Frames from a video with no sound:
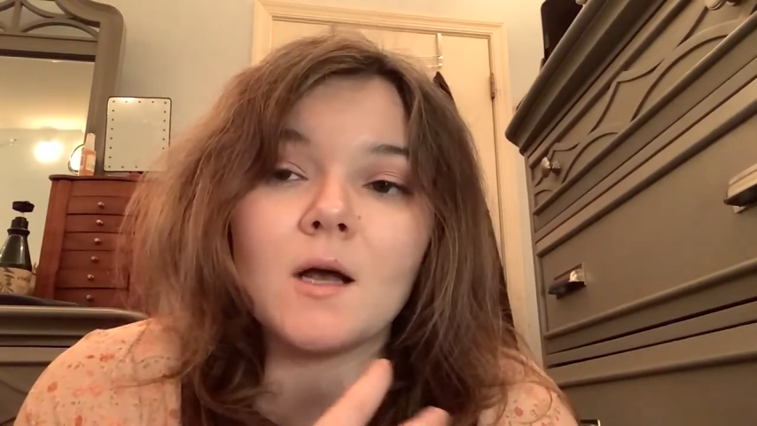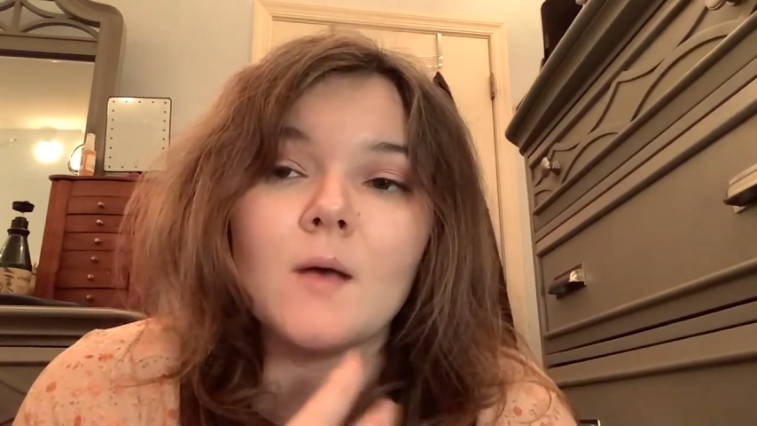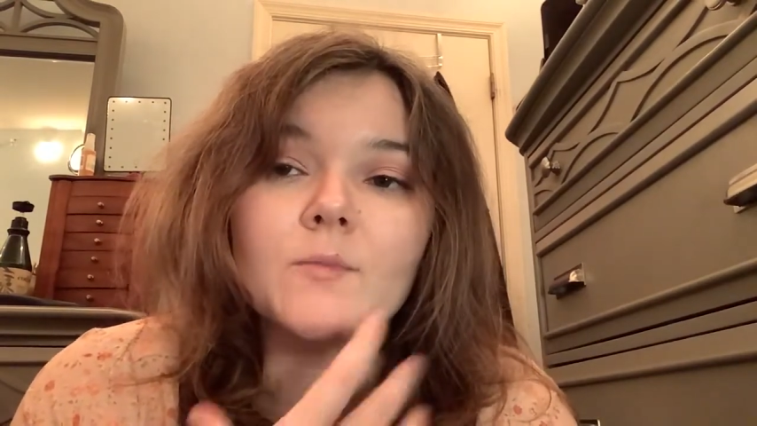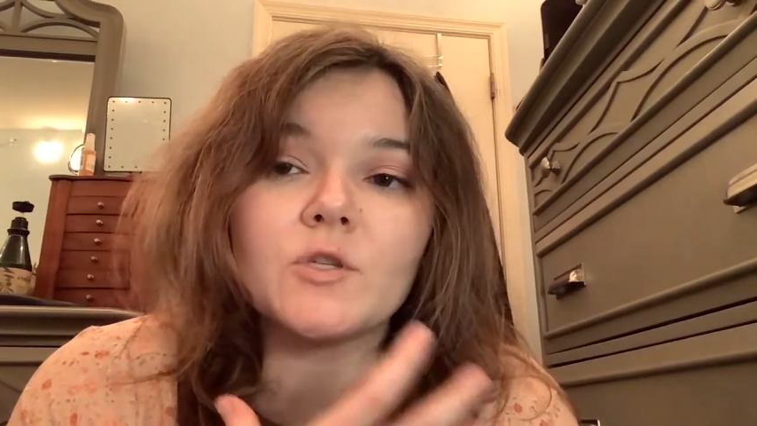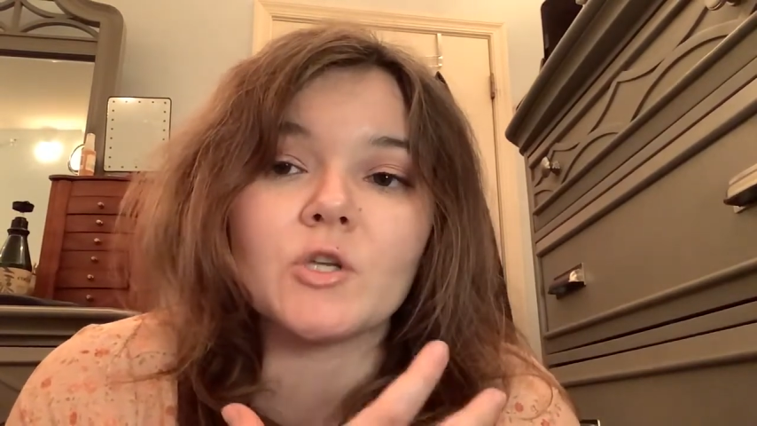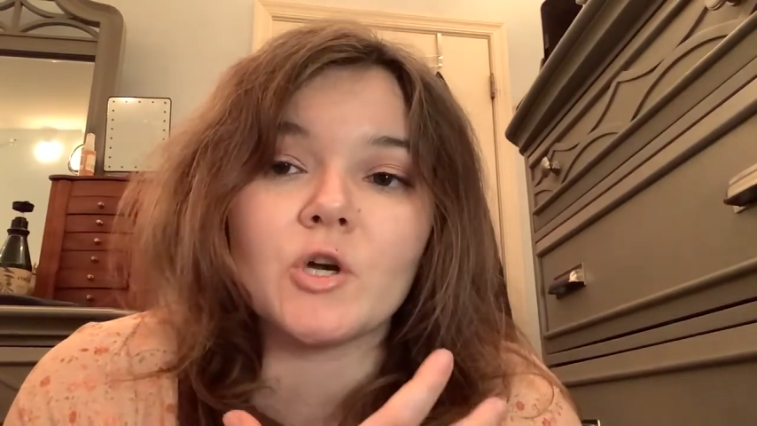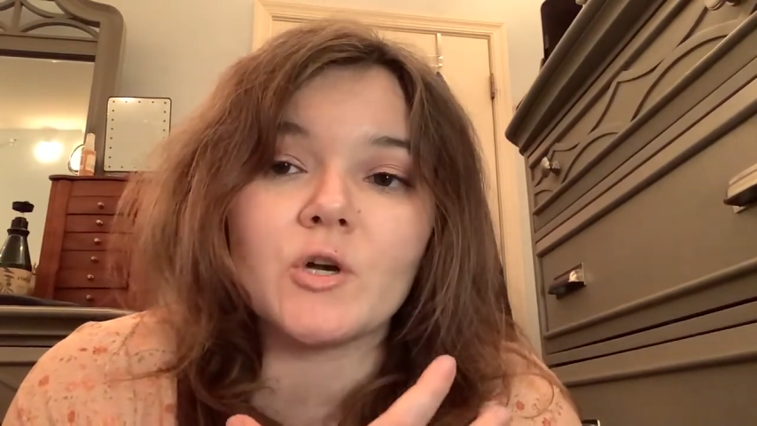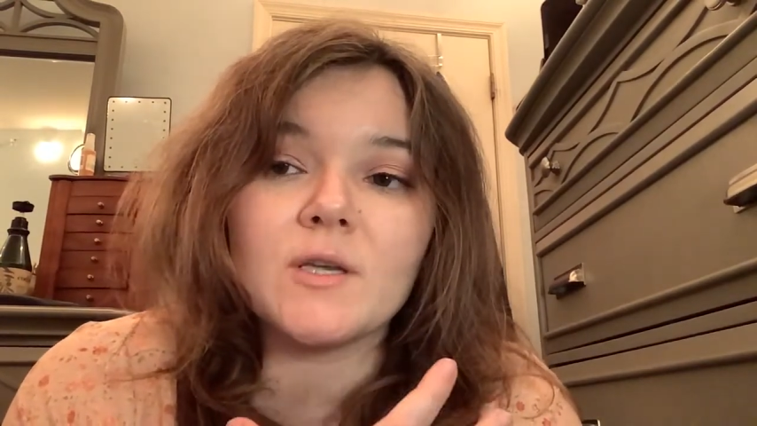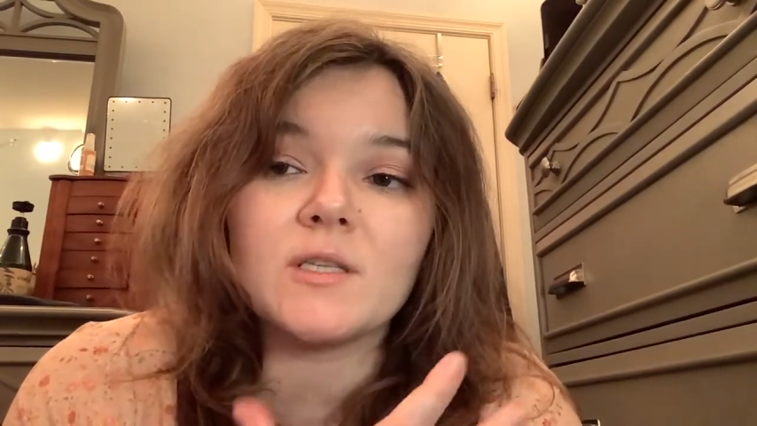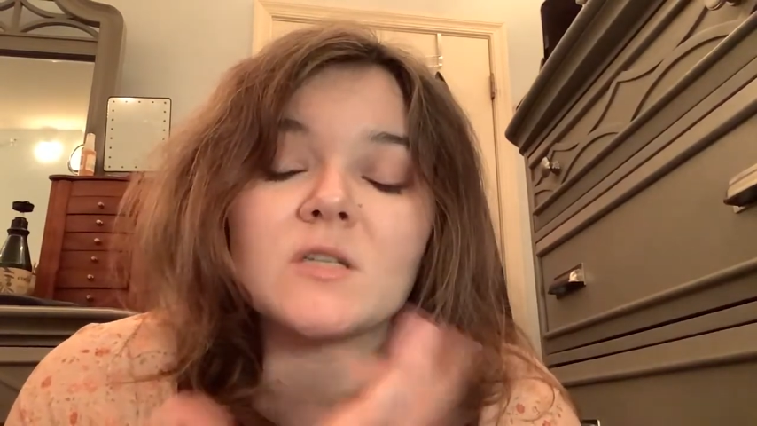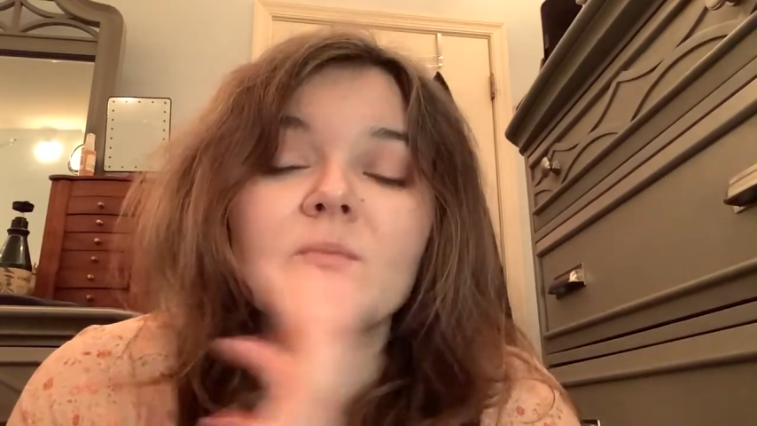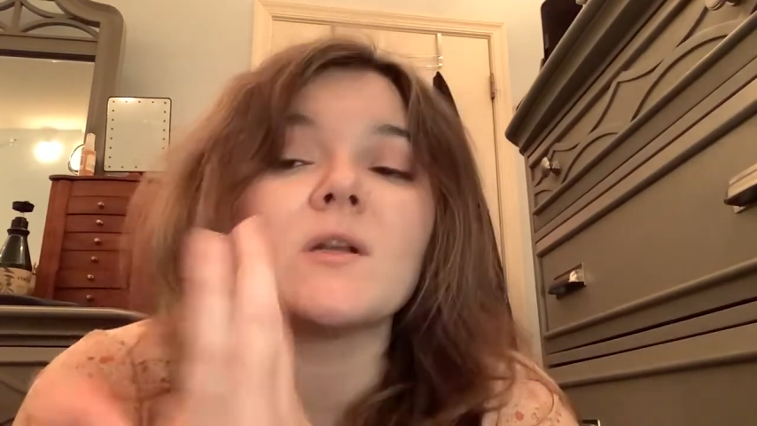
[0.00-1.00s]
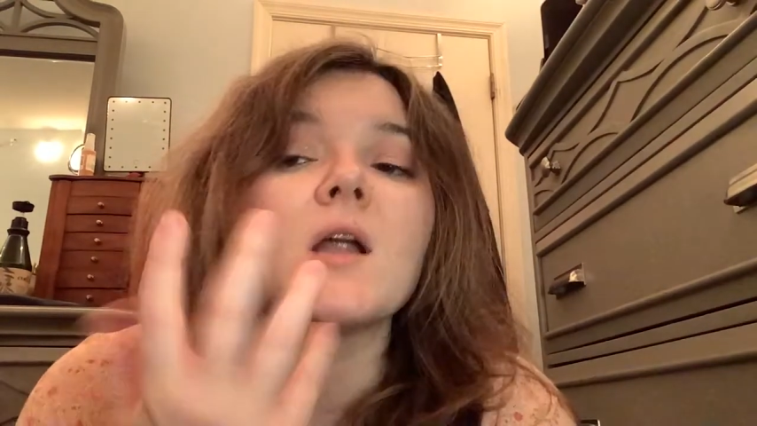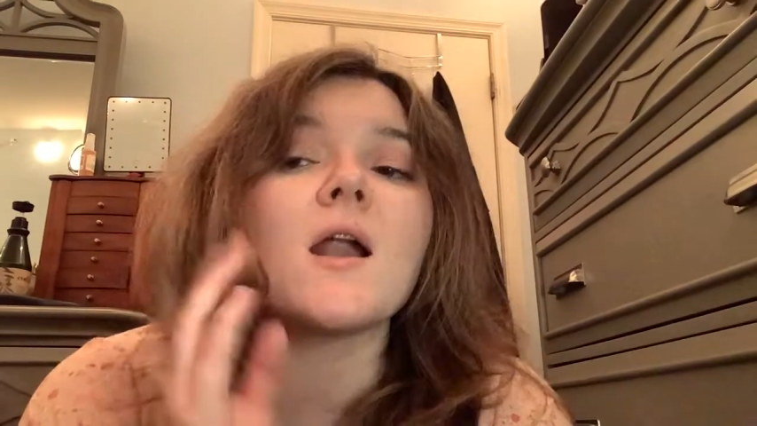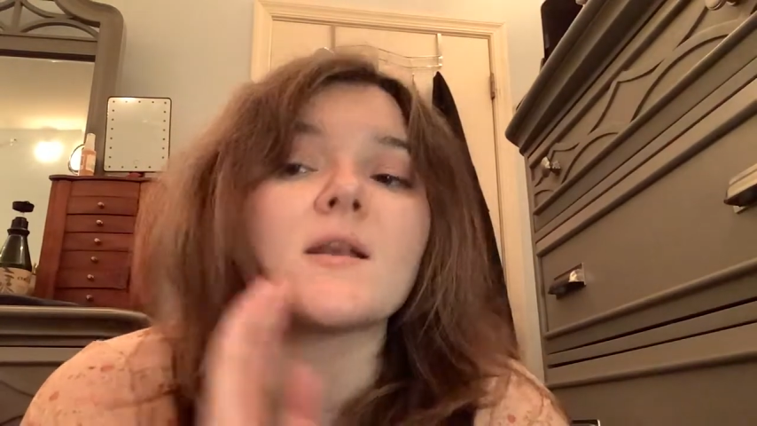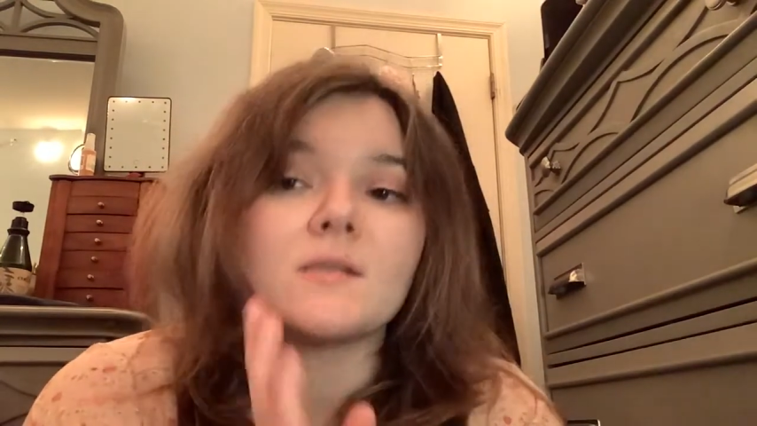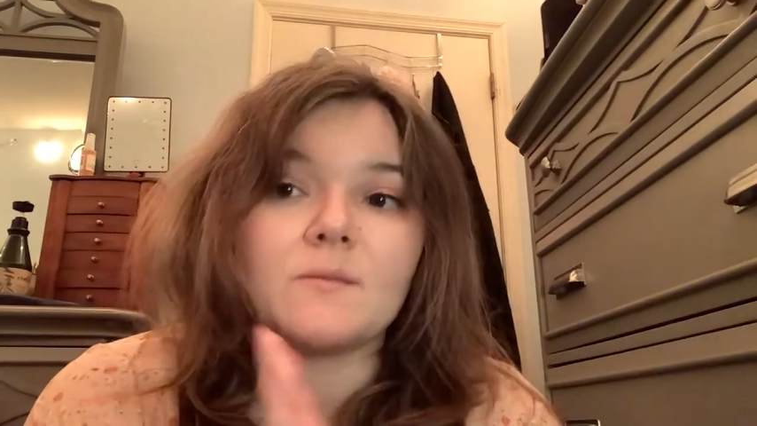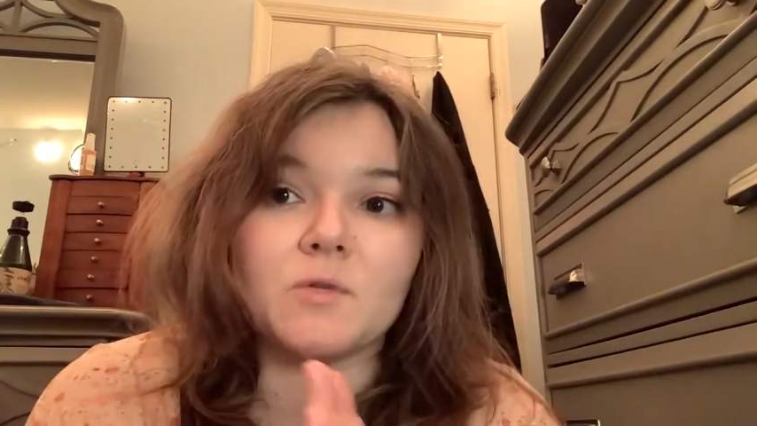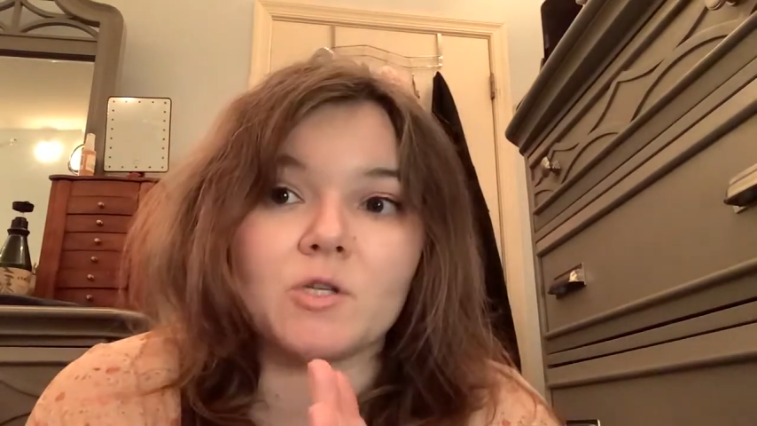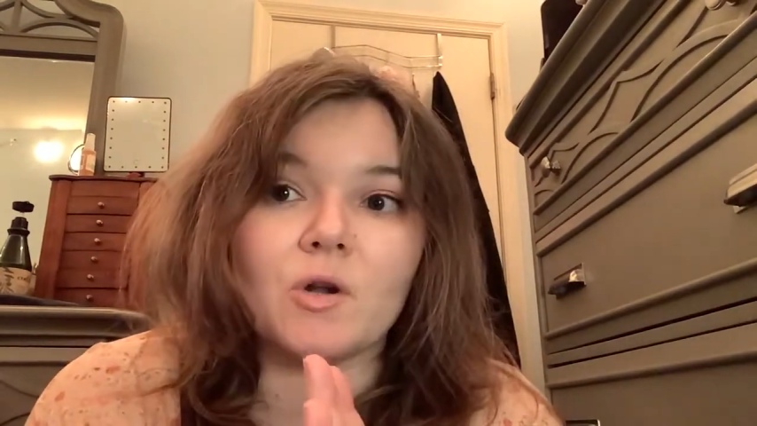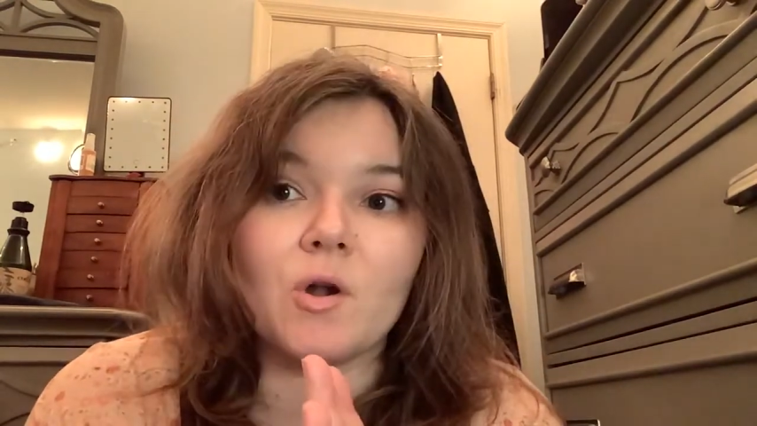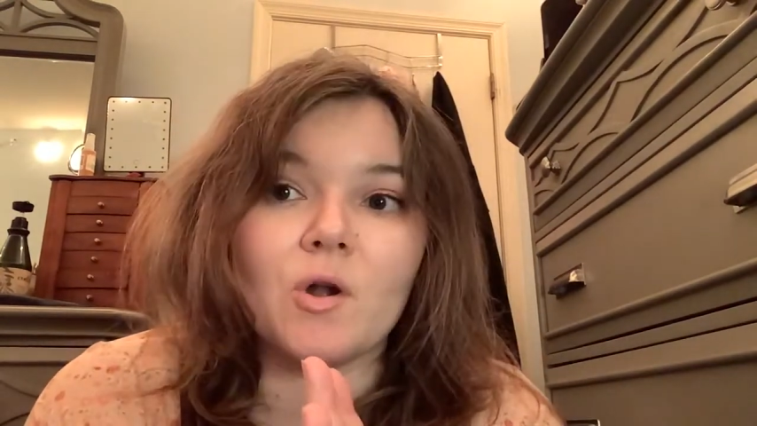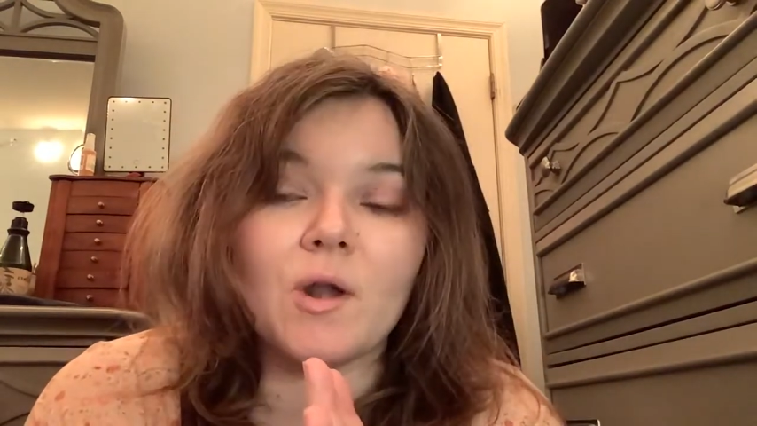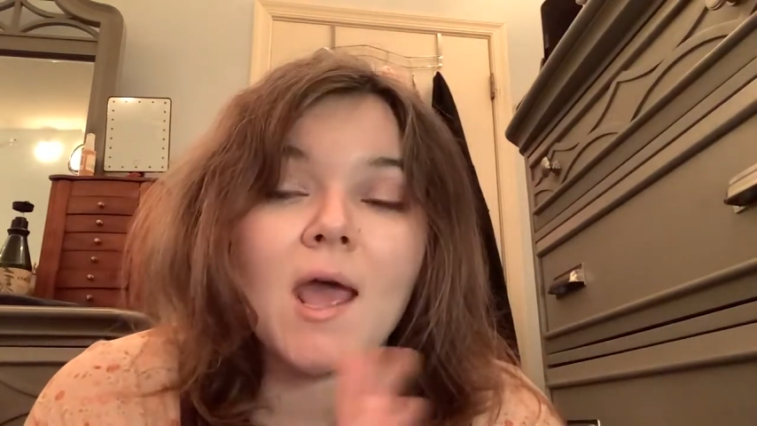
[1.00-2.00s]
absurdist, but not as
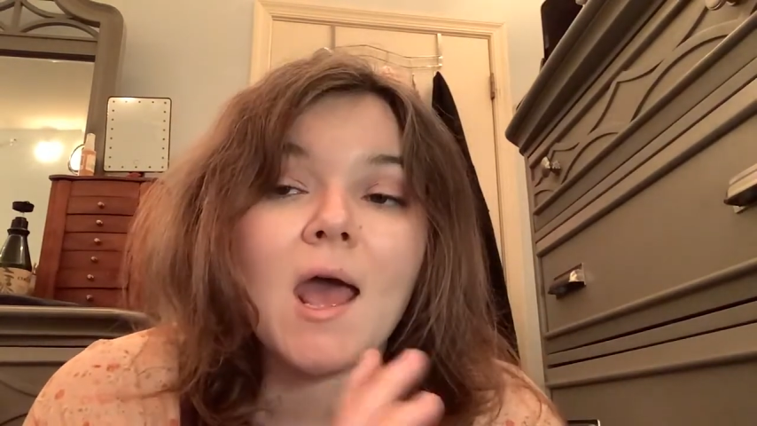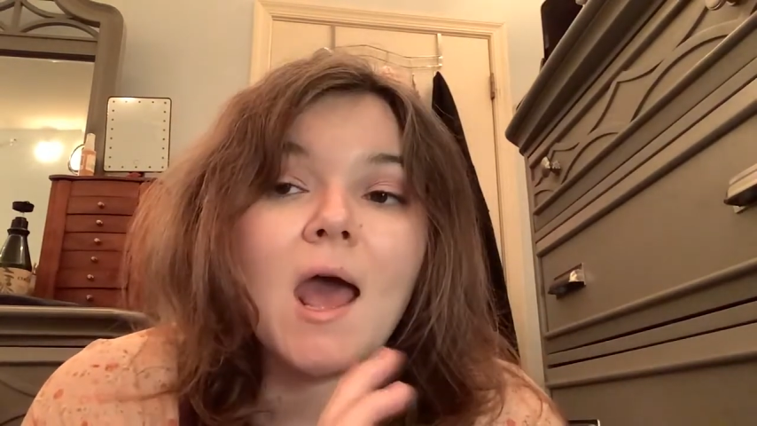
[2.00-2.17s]
absurd